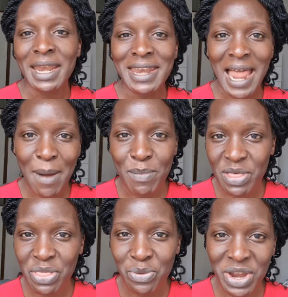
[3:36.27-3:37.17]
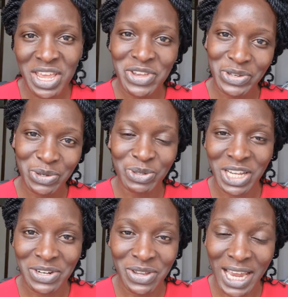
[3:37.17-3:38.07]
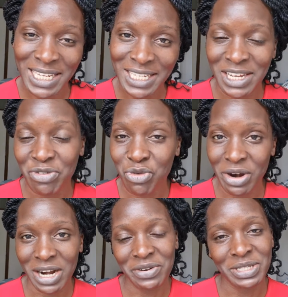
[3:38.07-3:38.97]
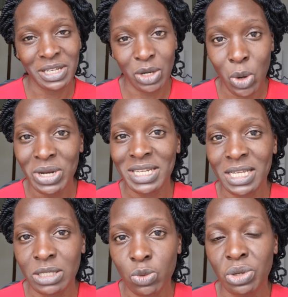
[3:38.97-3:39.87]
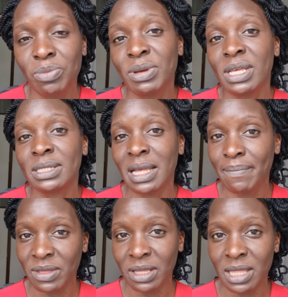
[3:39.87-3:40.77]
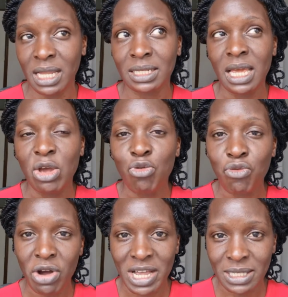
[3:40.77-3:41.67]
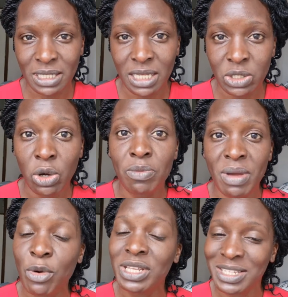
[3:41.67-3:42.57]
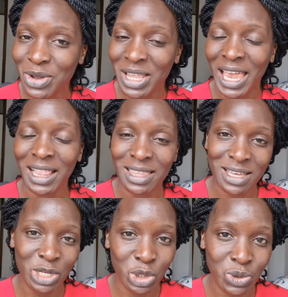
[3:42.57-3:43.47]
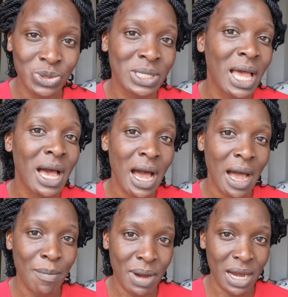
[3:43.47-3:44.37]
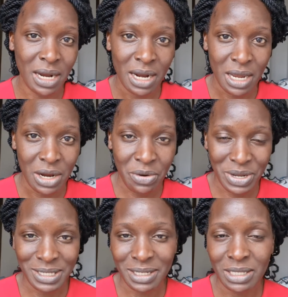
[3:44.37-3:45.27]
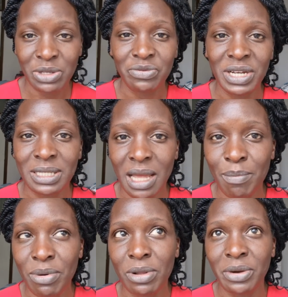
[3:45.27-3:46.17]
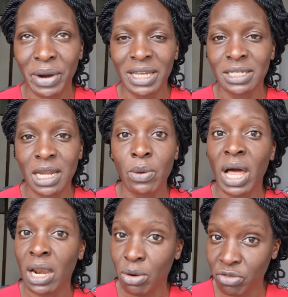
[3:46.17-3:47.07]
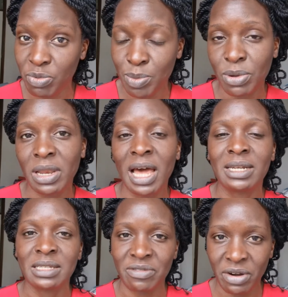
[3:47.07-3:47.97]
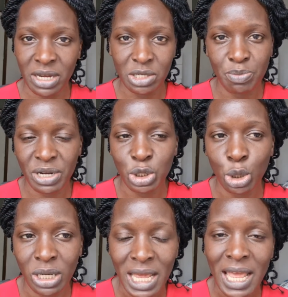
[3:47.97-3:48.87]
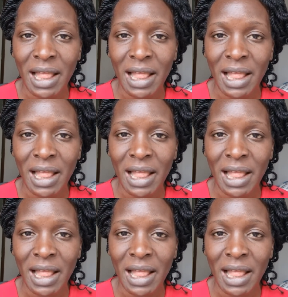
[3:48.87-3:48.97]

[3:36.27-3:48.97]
Number three YouTube channel idea for a Christian audience would be something that focuses on mental health issues among Christians. So for example, right now, a lot of people are suffering depression.